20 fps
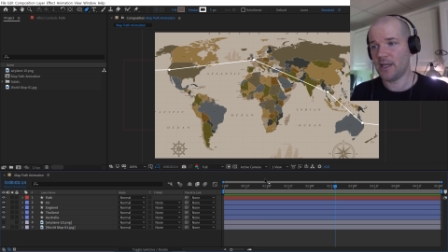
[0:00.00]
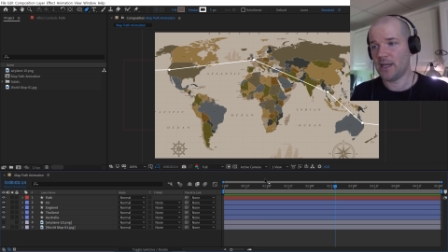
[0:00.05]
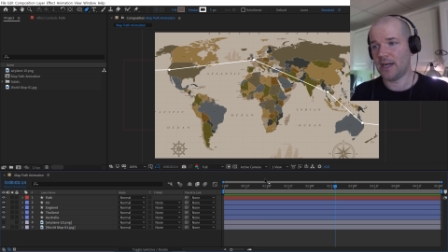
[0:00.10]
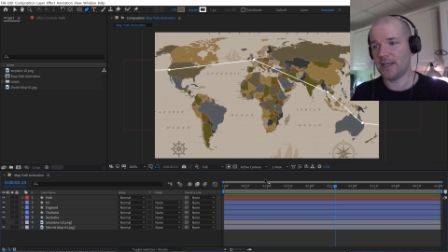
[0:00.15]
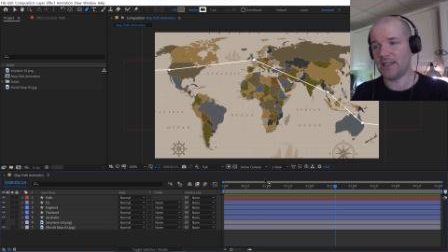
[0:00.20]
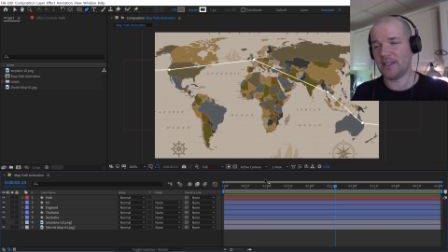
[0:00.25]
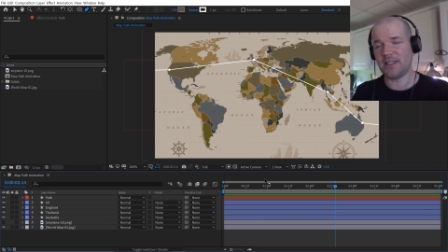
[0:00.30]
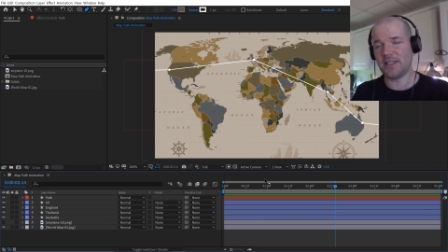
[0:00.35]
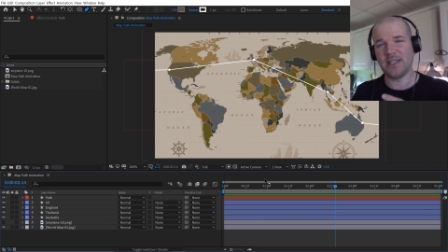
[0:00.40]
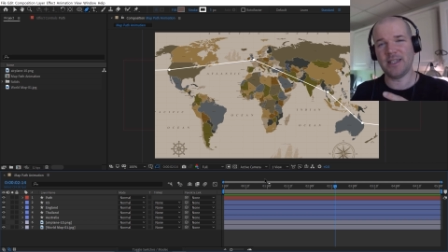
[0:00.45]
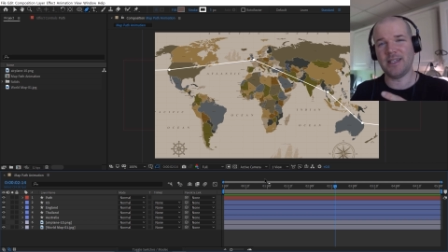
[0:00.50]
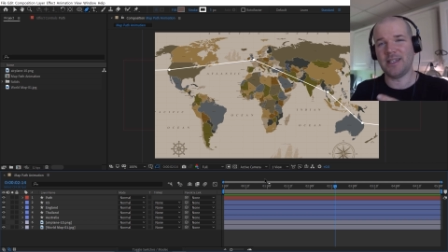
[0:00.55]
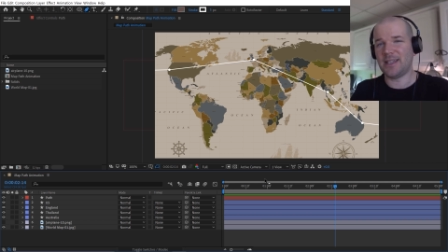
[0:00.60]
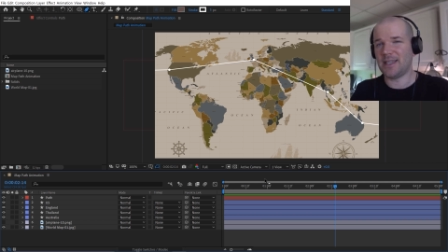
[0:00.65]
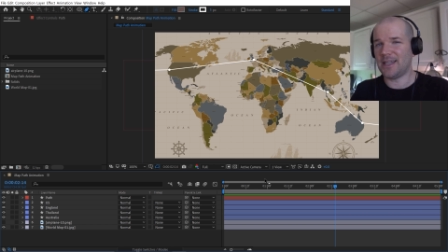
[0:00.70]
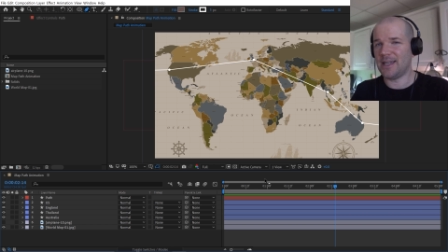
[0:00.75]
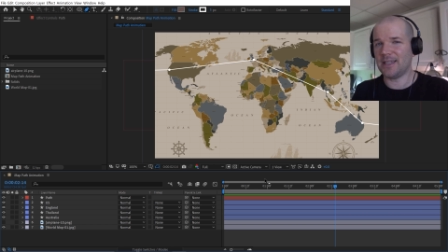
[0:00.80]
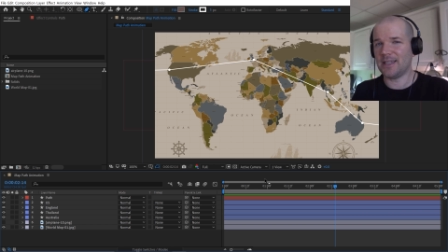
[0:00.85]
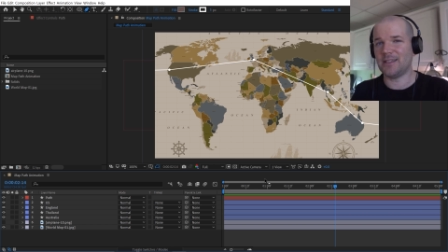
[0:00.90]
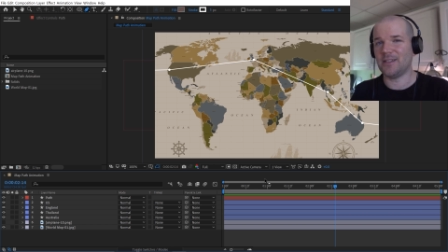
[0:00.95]
I just need to
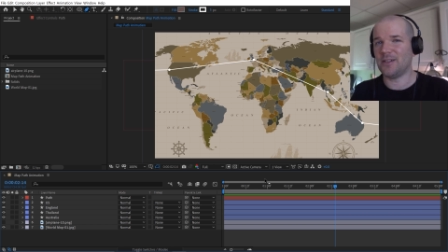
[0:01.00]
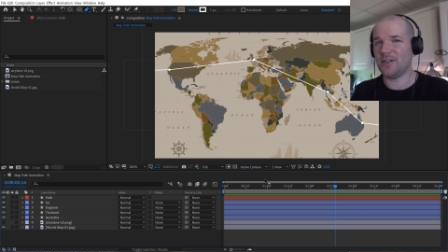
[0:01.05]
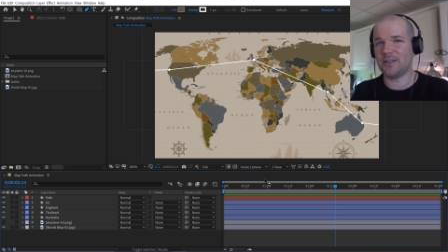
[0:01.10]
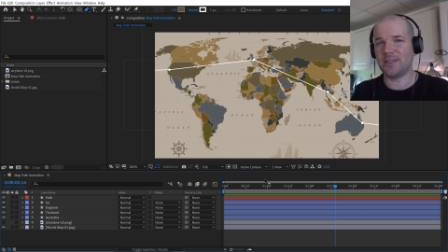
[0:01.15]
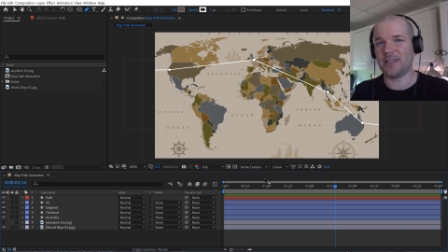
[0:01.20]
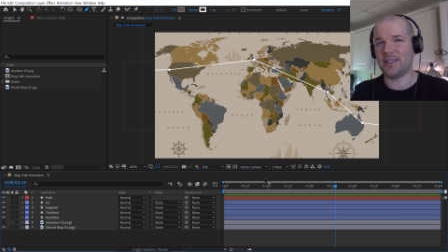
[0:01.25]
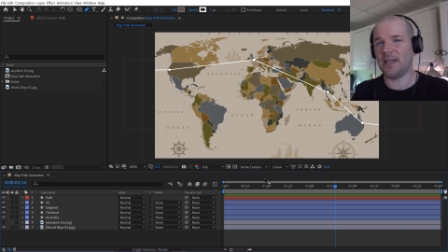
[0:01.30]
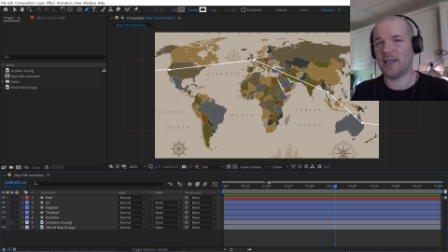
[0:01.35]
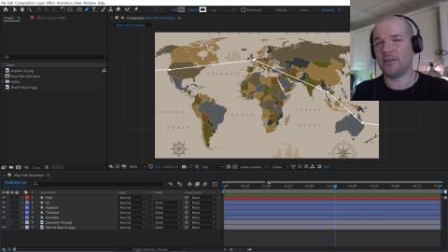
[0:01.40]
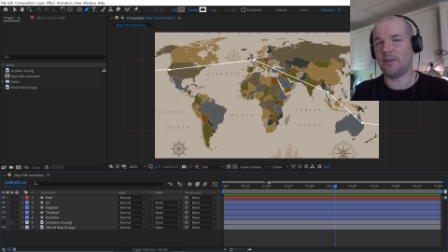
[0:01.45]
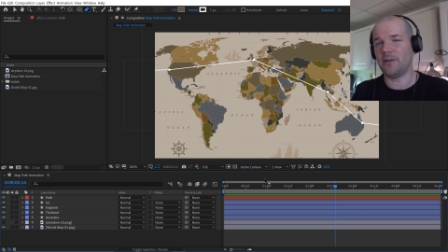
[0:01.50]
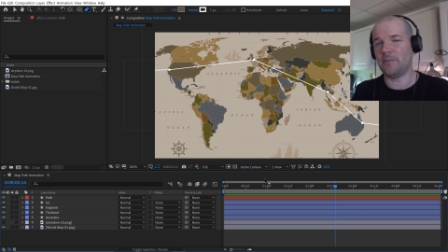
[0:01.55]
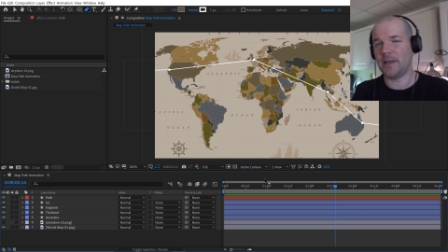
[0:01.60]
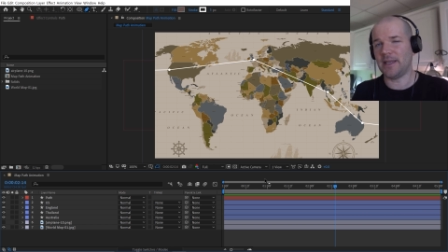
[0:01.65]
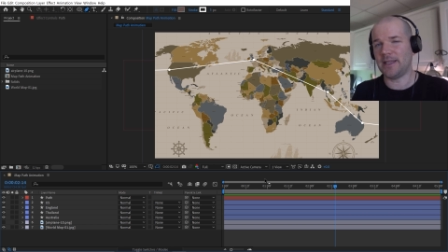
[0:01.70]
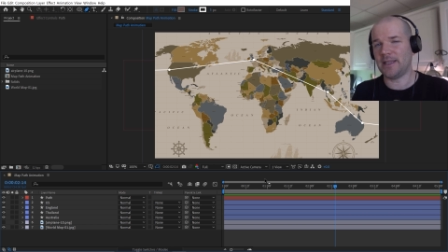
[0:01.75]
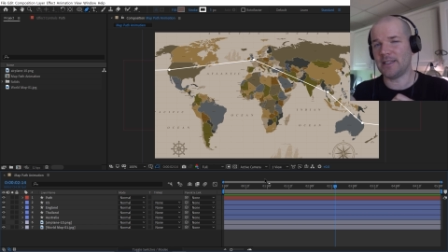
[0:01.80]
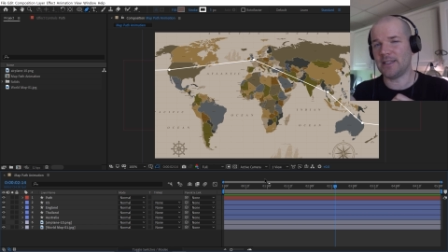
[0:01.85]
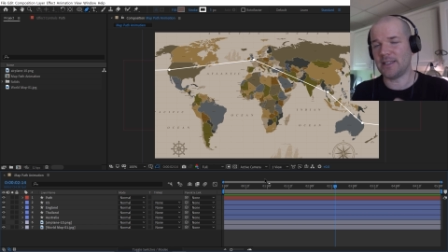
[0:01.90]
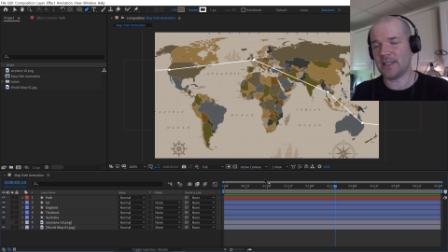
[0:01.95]
connect it all together and
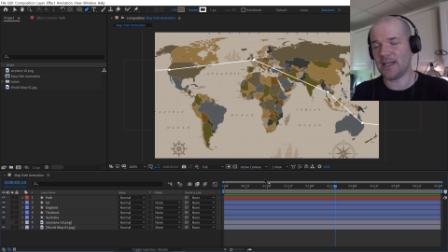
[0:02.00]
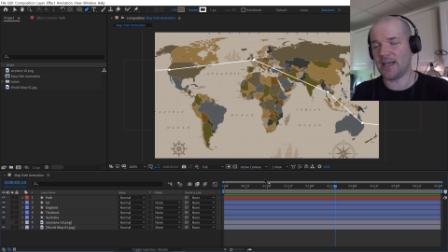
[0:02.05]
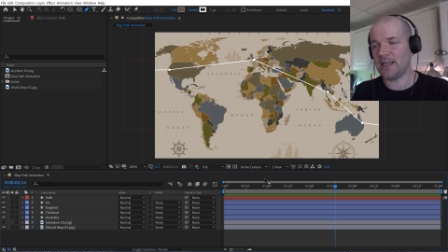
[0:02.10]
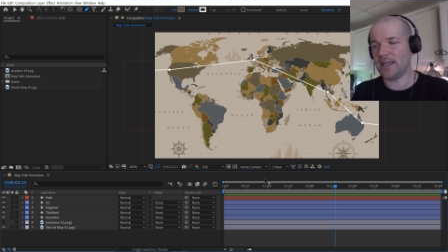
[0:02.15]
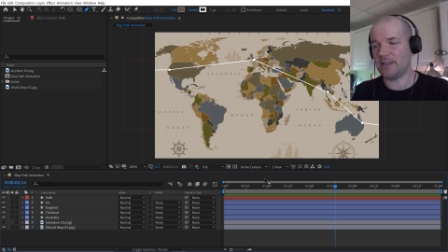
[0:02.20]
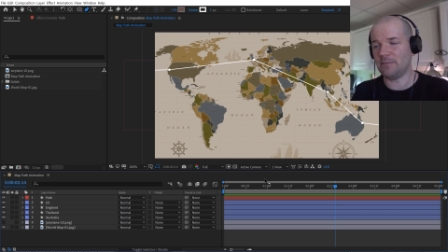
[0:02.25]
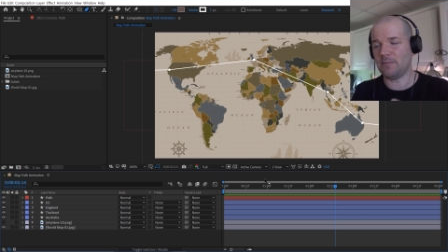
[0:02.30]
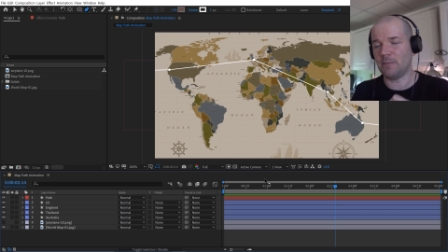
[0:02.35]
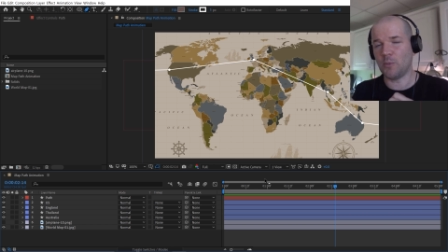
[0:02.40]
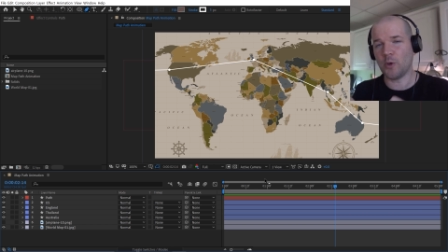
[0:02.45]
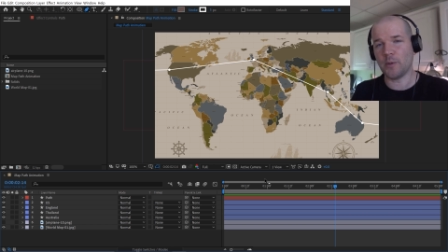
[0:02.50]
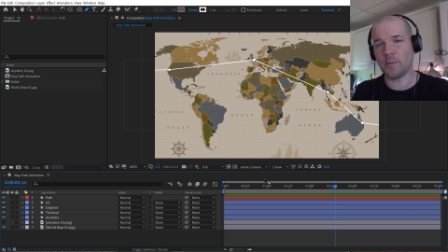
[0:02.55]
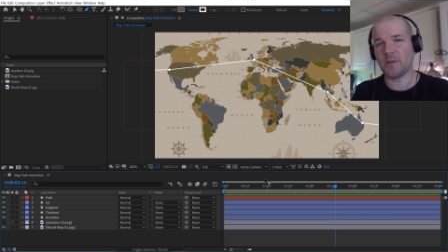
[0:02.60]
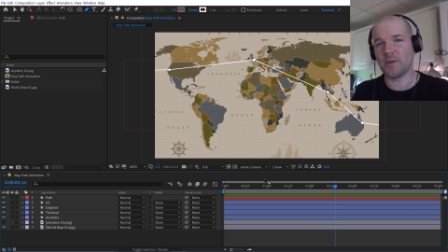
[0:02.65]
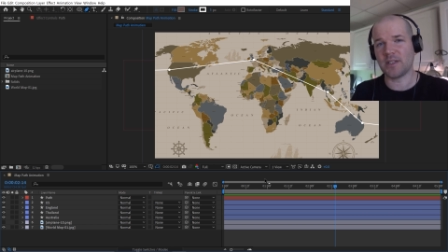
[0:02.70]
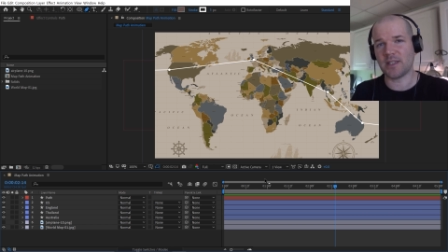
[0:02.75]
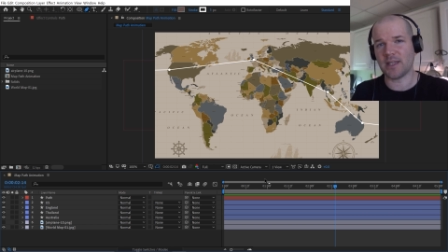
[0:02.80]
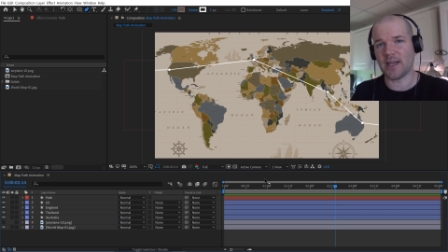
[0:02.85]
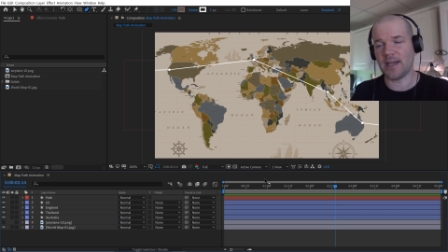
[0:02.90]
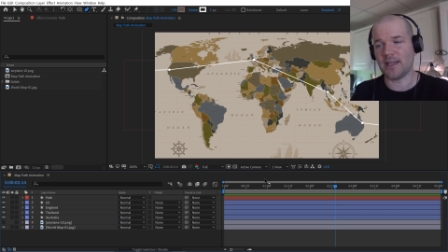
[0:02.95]
make it tight, more
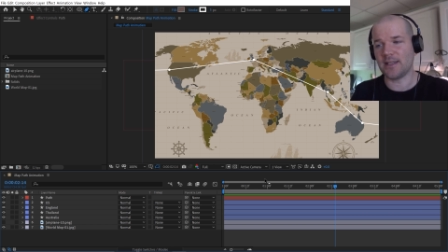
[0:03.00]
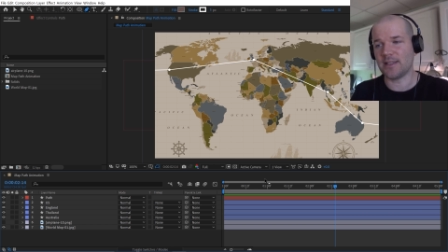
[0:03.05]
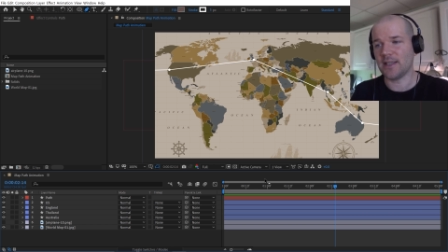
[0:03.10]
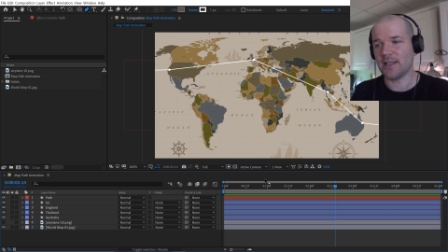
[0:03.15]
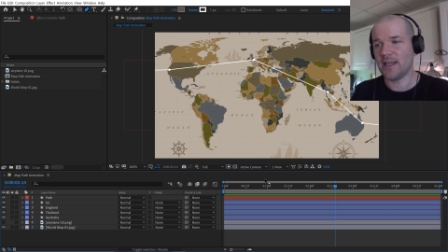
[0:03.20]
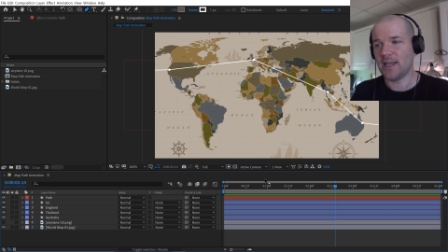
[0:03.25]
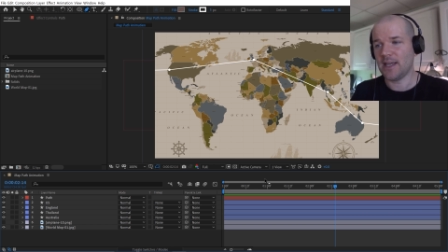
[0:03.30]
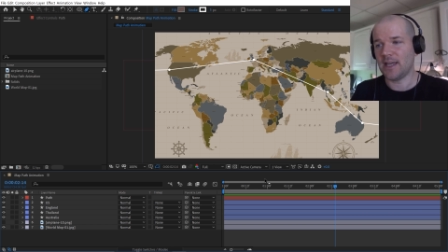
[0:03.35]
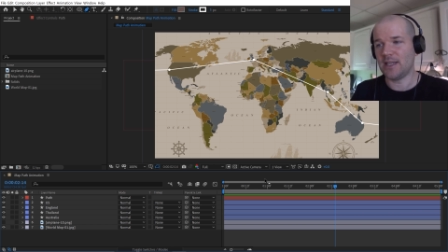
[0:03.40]
precise,